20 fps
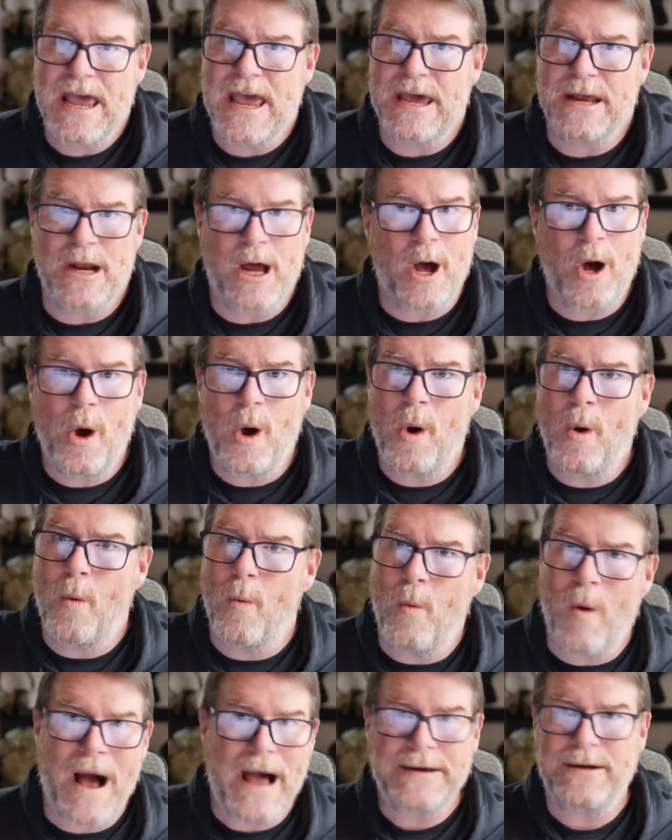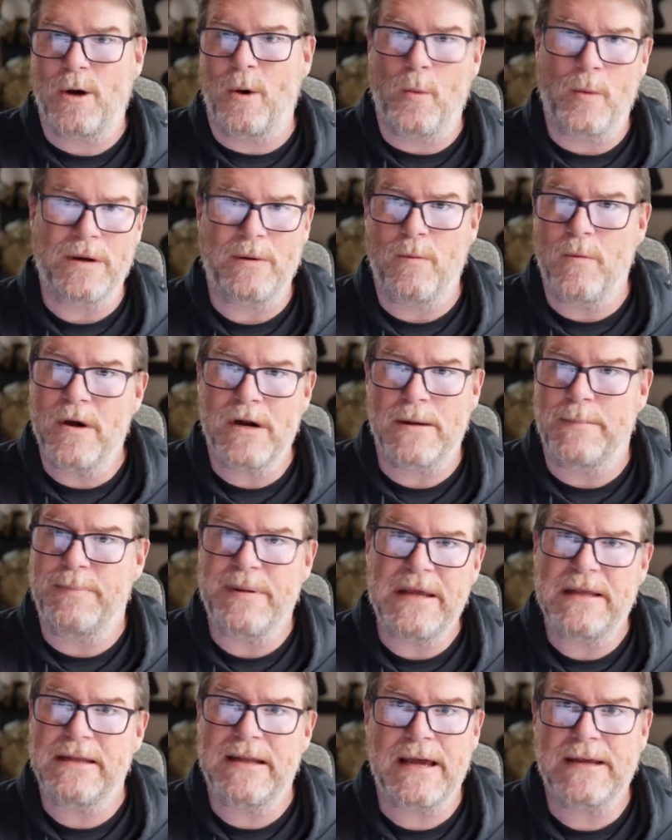And oh, why don't we want to
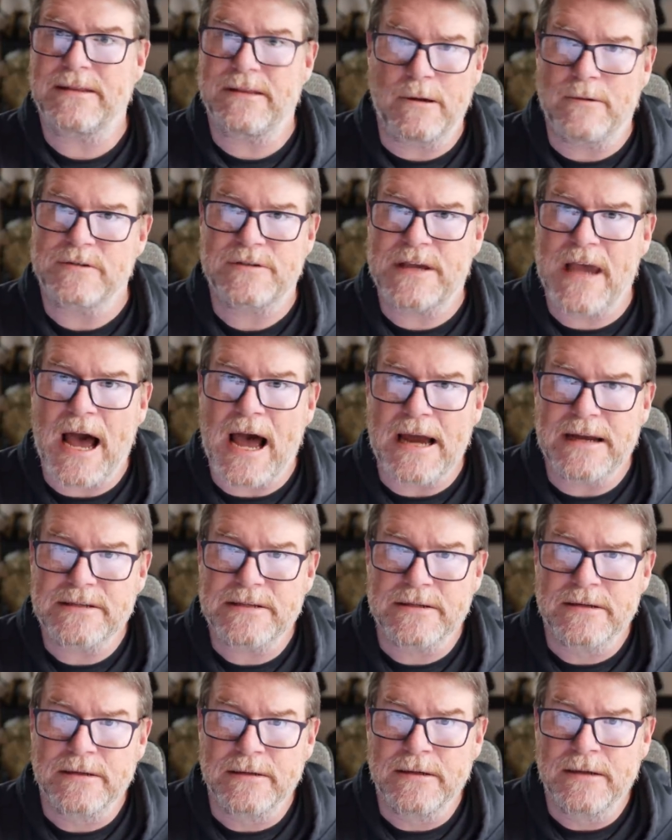be like those guys?